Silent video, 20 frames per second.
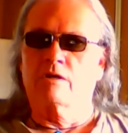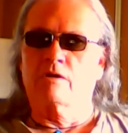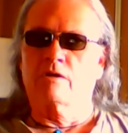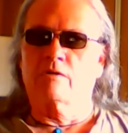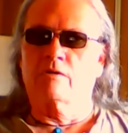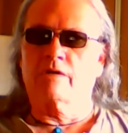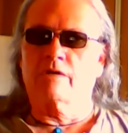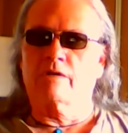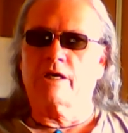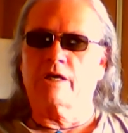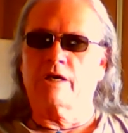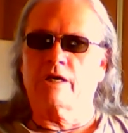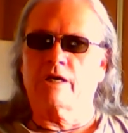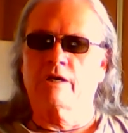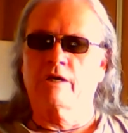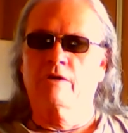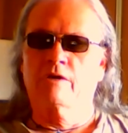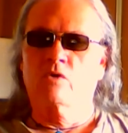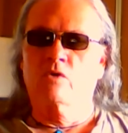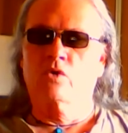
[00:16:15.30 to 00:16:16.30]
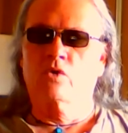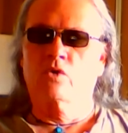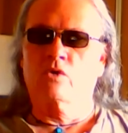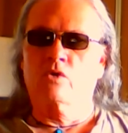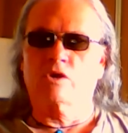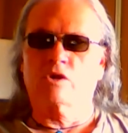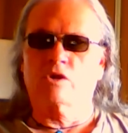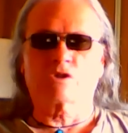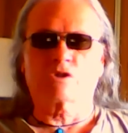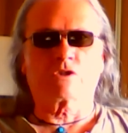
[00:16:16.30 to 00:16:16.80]
okay,
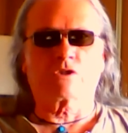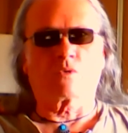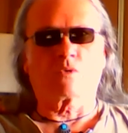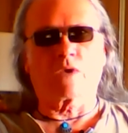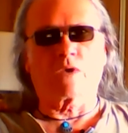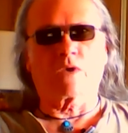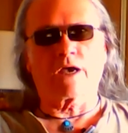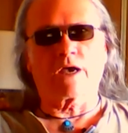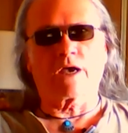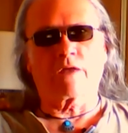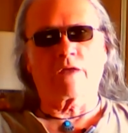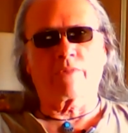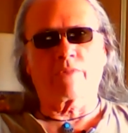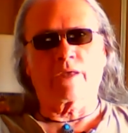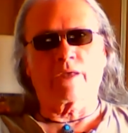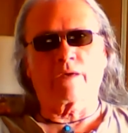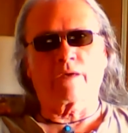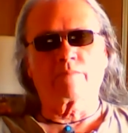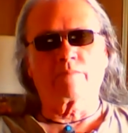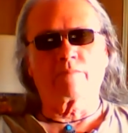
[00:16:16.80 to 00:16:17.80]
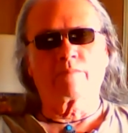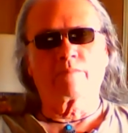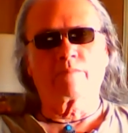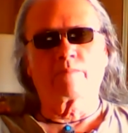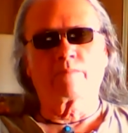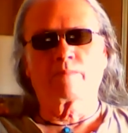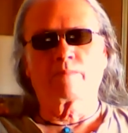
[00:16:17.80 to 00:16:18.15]
that surround them.